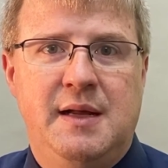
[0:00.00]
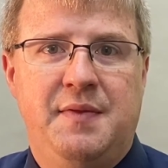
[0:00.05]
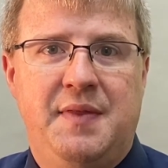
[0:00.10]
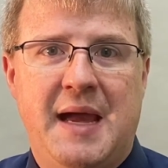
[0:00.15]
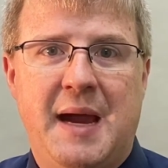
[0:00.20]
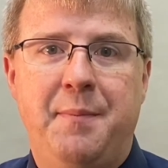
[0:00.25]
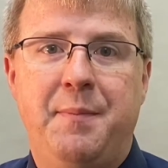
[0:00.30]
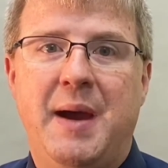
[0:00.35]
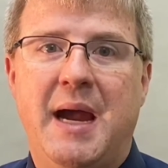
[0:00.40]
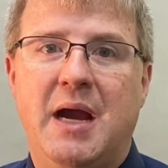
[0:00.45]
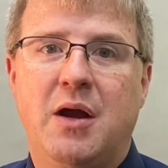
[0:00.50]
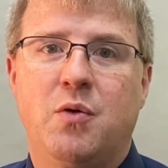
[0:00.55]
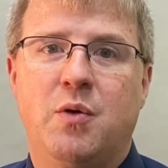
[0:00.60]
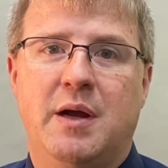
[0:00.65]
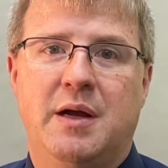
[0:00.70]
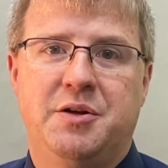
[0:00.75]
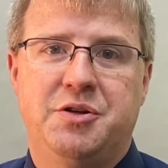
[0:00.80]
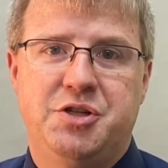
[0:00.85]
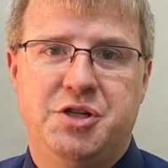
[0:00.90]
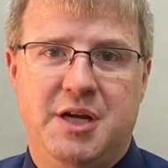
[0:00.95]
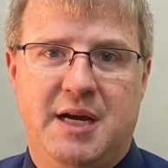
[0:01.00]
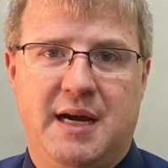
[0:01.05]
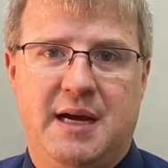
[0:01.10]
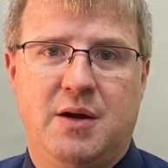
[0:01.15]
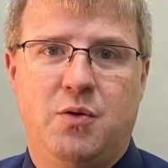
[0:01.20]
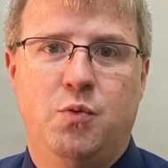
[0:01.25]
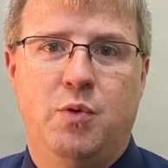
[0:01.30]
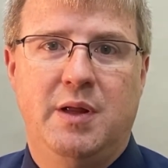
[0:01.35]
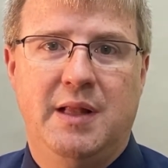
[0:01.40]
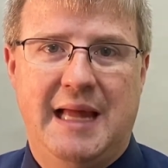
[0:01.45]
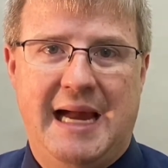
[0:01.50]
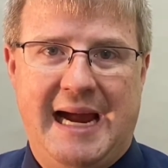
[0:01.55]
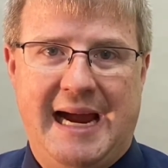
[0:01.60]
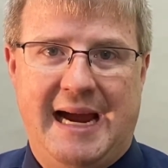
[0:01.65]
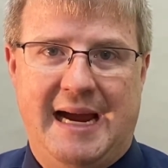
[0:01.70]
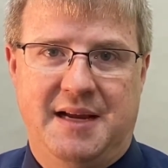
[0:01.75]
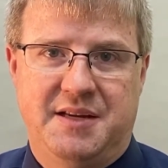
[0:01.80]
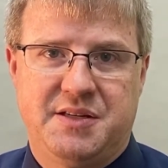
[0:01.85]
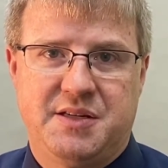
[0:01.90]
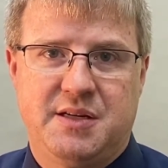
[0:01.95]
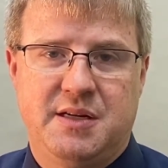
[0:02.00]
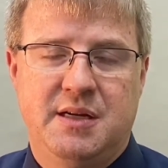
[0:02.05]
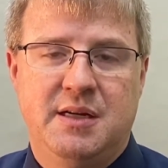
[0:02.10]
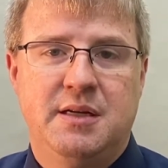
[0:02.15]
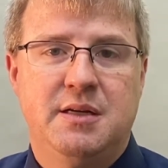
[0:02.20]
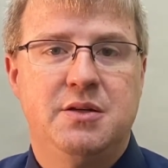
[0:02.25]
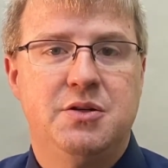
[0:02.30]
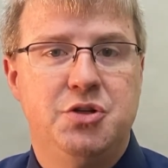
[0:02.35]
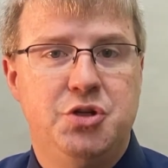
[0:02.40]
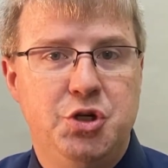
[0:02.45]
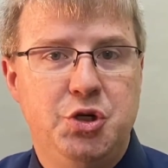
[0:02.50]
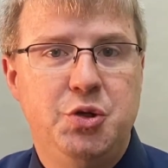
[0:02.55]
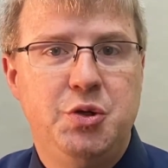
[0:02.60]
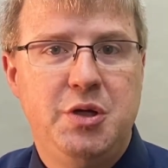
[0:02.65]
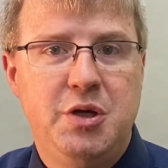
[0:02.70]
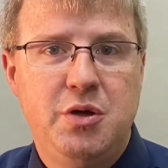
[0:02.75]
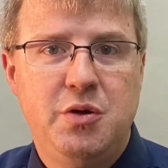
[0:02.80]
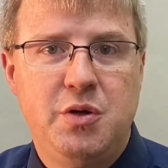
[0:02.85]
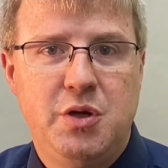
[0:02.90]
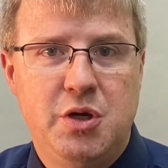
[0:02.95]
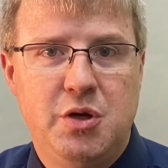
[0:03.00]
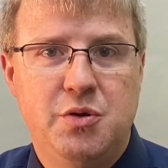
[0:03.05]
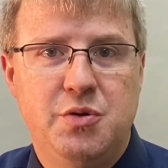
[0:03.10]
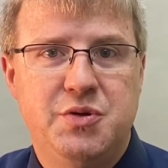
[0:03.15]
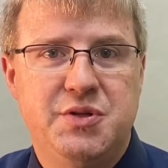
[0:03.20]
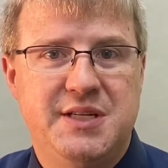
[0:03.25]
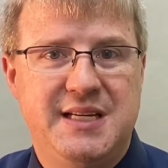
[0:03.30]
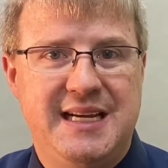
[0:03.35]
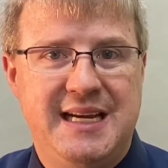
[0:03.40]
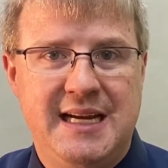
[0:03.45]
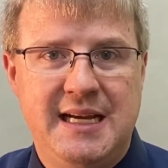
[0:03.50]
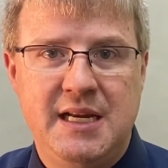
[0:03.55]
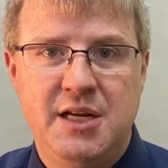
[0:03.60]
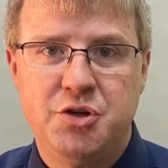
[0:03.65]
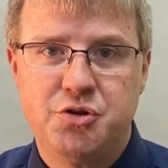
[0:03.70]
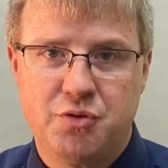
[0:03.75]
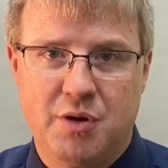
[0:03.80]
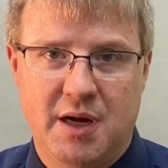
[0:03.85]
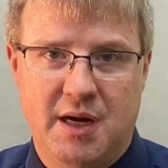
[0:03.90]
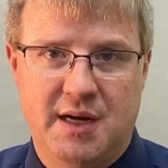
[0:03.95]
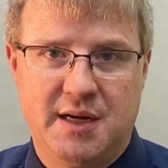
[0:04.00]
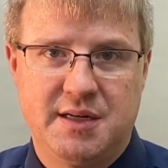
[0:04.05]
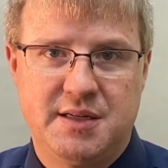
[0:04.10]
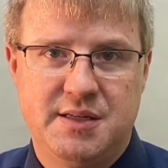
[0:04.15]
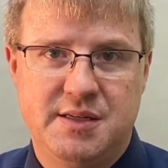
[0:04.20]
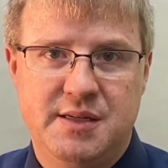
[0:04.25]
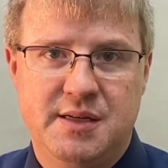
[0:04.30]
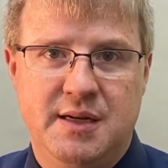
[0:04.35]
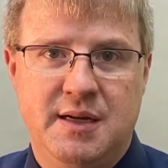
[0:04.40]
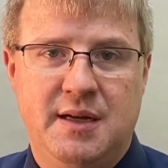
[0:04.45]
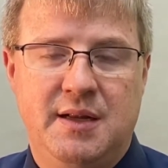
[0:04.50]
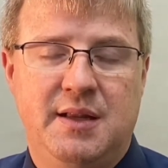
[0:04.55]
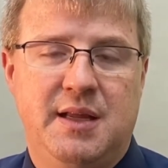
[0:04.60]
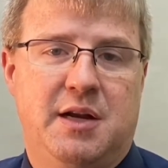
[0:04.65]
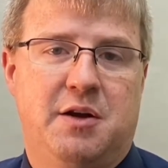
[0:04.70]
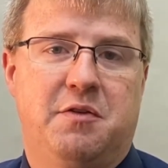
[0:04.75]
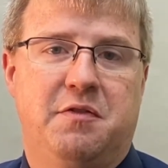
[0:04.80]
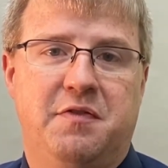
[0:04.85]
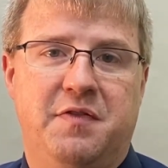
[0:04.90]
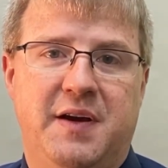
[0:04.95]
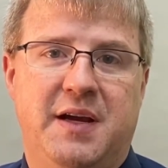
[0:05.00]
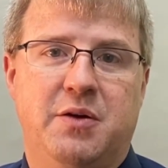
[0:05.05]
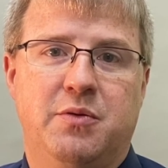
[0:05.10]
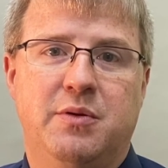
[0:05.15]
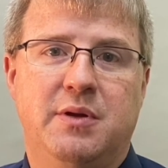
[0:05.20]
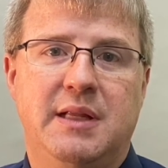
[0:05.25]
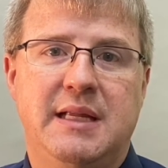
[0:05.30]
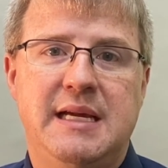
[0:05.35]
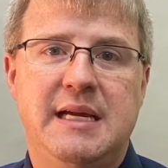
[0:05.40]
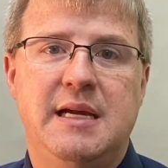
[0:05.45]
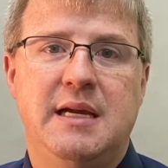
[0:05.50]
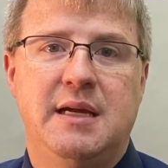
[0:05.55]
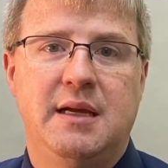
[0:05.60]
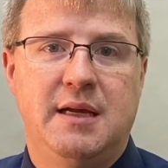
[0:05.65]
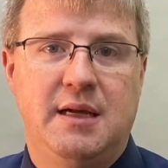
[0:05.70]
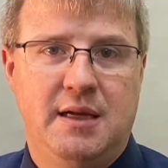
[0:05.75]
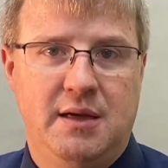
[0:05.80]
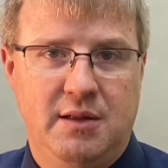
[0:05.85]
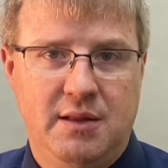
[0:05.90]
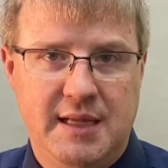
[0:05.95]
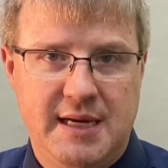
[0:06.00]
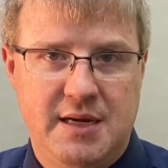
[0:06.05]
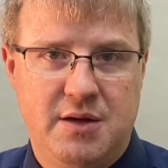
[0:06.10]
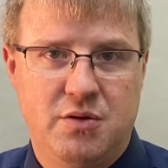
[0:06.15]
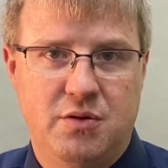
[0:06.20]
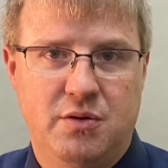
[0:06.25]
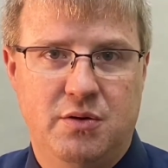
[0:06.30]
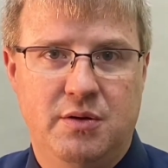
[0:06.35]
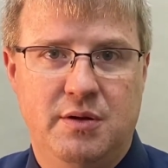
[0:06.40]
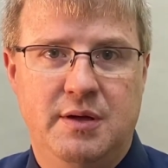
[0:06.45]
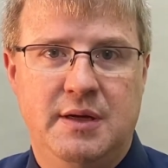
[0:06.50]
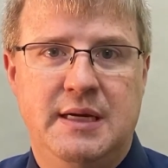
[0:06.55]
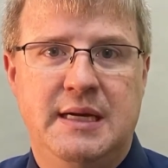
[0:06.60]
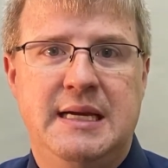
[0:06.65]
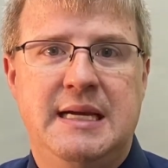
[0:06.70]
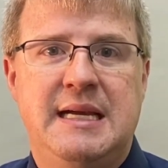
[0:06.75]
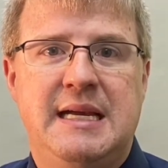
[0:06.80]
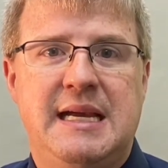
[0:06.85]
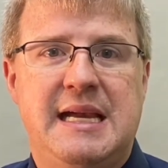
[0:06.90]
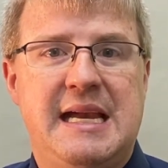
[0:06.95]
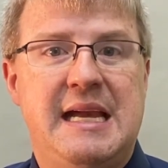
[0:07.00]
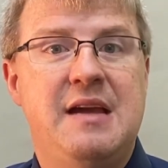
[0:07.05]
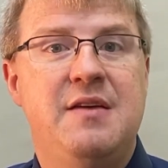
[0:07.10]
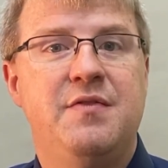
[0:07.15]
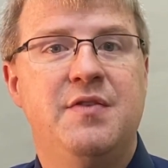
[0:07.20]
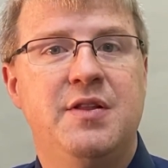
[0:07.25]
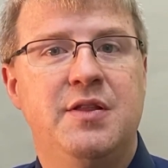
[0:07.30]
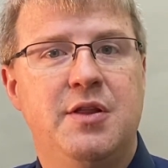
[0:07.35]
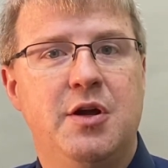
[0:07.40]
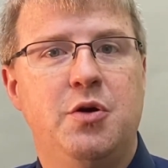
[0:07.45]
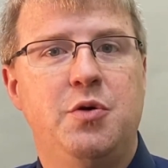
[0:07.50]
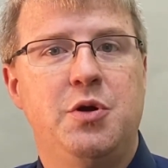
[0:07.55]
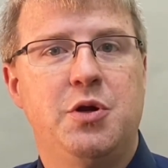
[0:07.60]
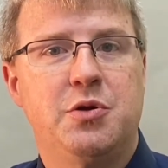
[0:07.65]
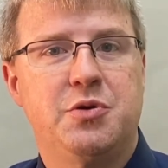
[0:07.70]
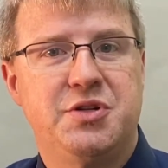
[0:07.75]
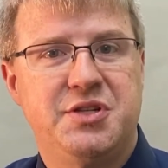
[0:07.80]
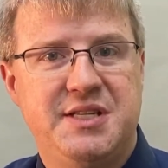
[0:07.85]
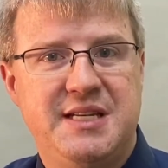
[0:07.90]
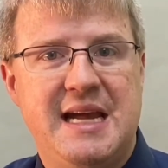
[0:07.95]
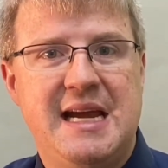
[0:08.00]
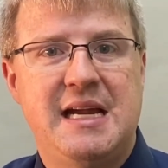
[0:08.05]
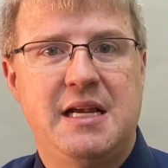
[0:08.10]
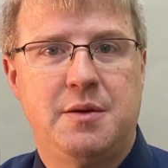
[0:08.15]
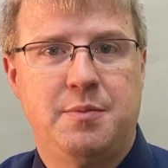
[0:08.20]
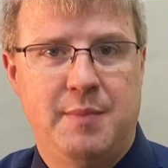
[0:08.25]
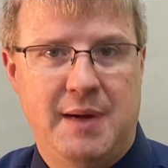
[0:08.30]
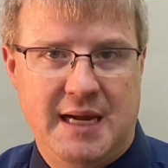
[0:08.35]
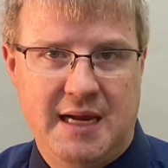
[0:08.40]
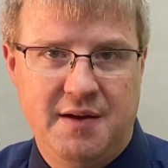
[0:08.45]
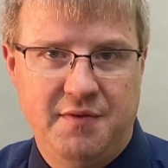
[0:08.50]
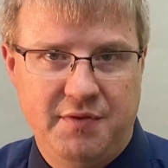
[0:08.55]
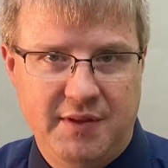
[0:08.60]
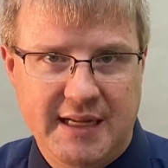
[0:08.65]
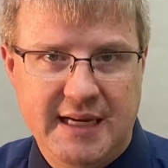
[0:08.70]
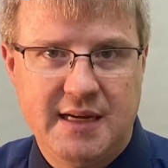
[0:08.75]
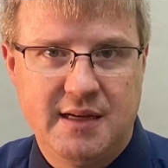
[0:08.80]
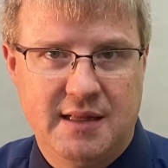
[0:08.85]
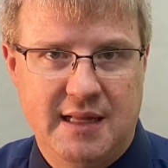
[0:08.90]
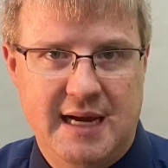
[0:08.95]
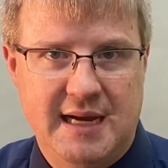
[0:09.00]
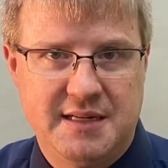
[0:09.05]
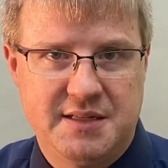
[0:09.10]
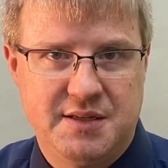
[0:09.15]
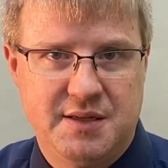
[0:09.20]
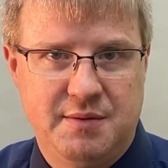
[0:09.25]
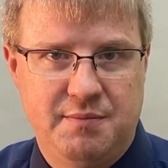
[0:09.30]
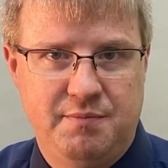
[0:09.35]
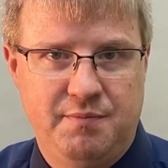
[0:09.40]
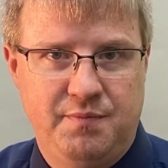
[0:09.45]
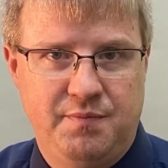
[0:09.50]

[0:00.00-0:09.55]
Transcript: That background check will ask, do you use any drugs that are federally illegal, even though your state may have legalized them?